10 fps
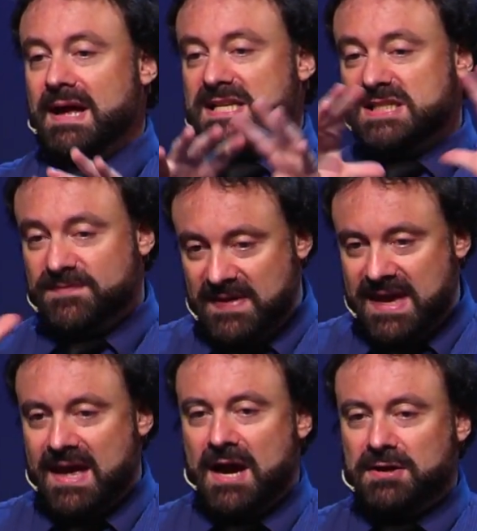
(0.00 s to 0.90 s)
a
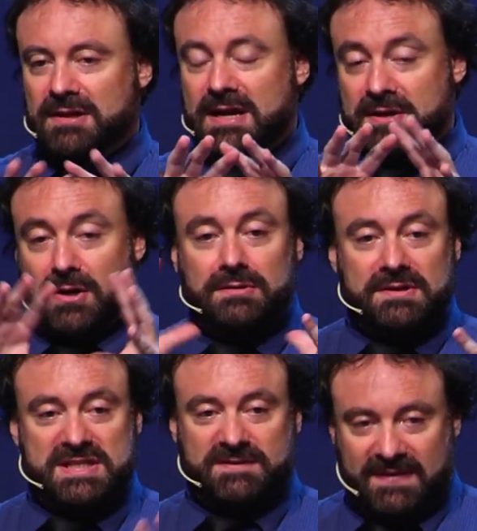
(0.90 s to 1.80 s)
sphere, a
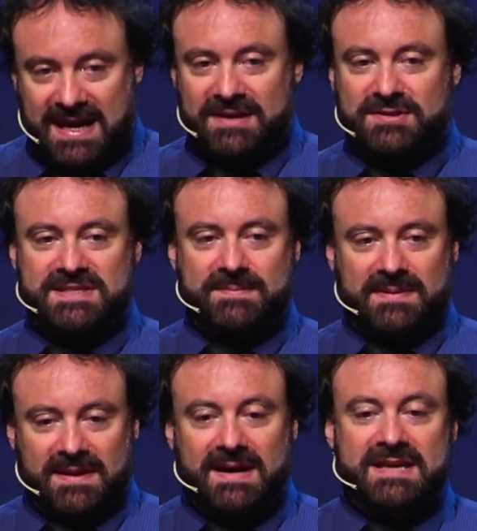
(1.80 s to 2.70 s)
golden sphere to
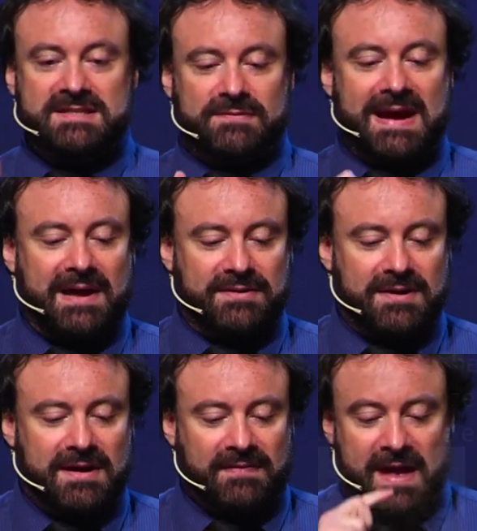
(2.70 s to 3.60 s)
symbolize the round
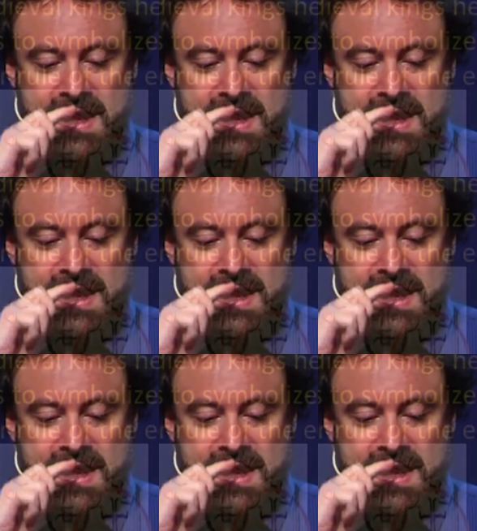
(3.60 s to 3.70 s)
earth.